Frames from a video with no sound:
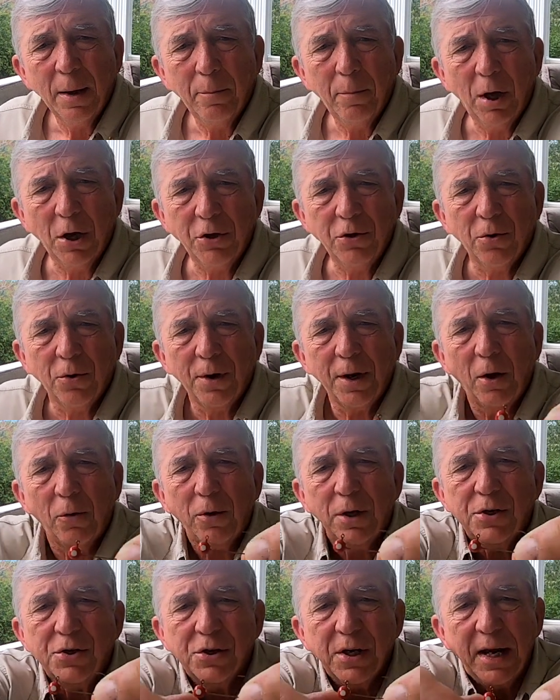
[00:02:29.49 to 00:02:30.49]
But you'll
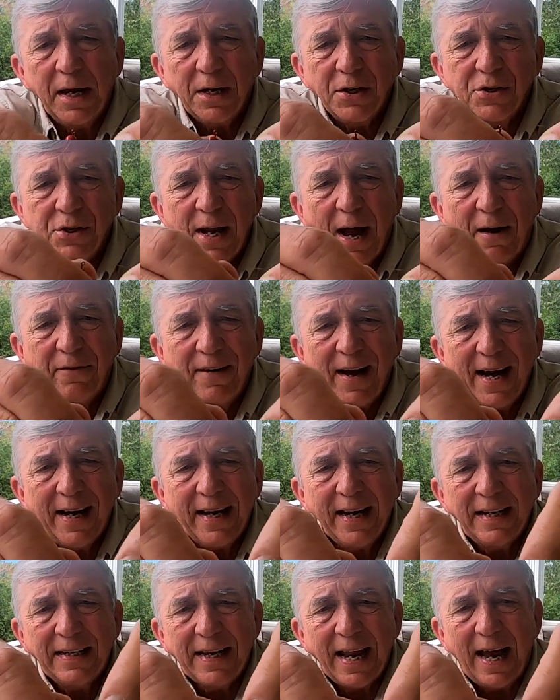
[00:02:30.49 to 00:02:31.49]
notice this. Now, if I
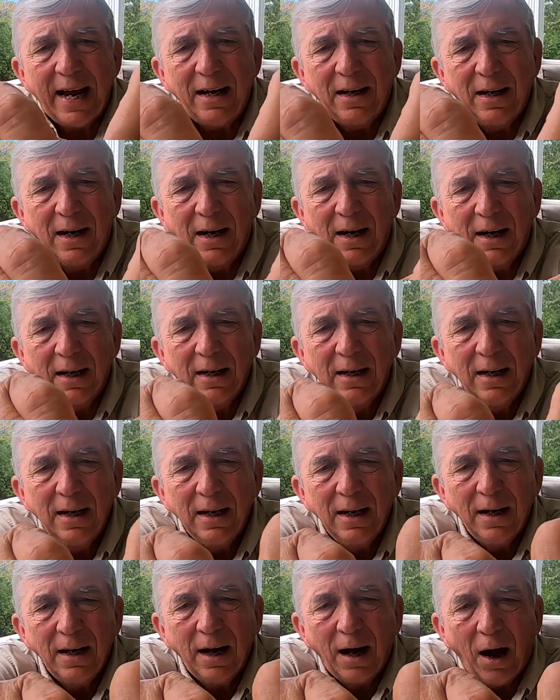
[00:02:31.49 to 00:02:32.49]
get that hung
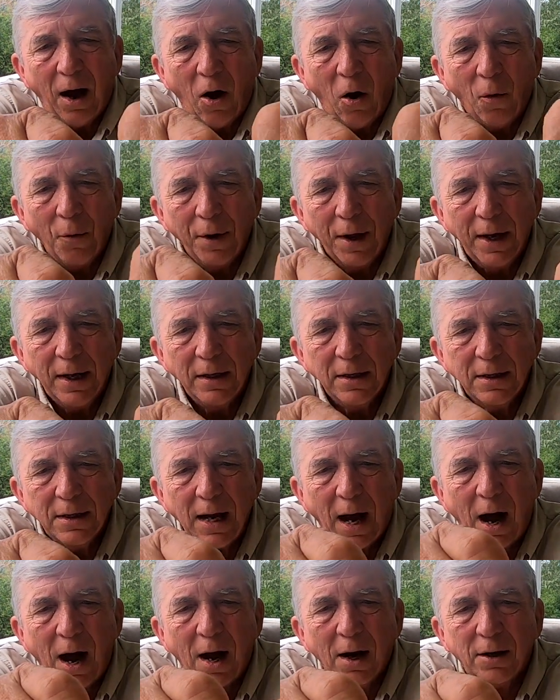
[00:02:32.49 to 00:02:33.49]
on a
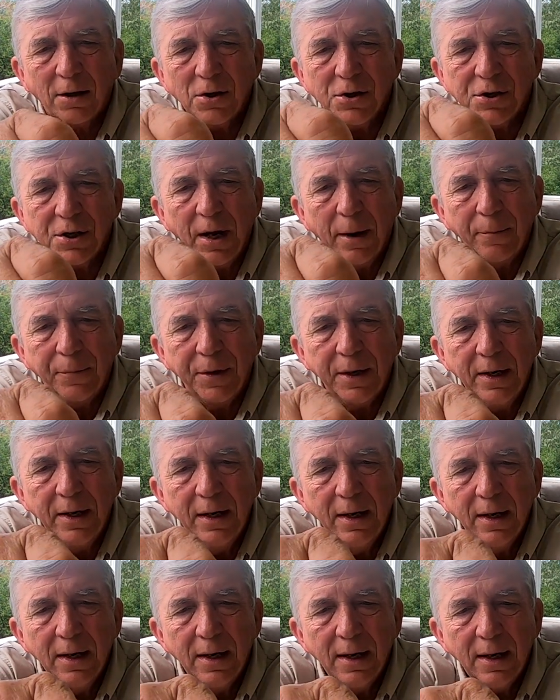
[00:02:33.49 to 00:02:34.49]
dock or something,